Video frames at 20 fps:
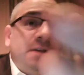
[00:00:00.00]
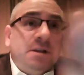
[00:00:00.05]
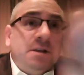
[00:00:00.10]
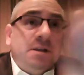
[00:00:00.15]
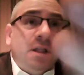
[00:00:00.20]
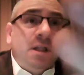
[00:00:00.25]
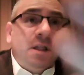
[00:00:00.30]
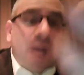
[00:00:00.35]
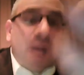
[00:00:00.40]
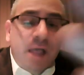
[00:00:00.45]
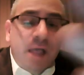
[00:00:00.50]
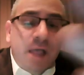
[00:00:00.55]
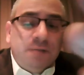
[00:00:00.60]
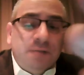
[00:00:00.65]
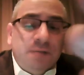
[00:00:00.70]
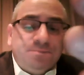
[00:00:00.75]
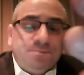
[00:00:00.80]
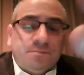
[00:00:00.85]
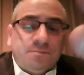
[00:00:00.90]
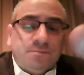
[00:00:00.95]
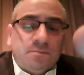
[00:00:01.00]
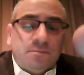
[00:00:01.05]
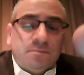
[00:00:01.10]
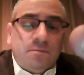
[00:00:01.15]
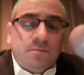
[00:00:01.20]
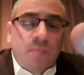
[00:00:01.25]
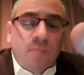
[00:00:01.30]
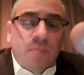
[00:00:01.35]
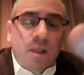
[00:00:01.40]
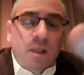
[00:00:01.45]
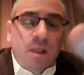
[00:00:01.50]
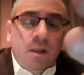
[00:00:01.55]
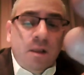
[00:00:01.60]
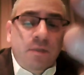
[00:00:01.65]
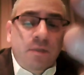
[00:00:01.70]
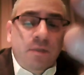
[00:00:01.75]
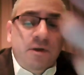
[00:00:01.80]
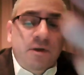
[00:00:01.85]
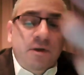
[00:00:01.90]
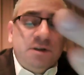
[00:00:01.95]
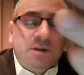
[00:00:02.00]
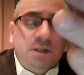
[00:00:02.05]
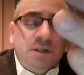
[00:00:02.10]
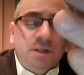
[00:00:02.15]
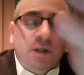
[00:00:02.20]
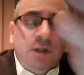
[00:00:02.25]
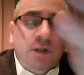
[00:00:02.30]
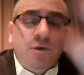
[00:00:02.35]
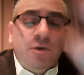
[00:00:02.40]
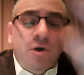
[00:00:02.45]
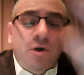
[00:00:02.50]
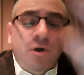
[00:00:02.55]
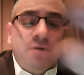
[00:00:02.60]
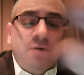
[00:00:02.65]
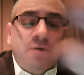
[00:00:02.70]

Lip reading: to his client, there's little or no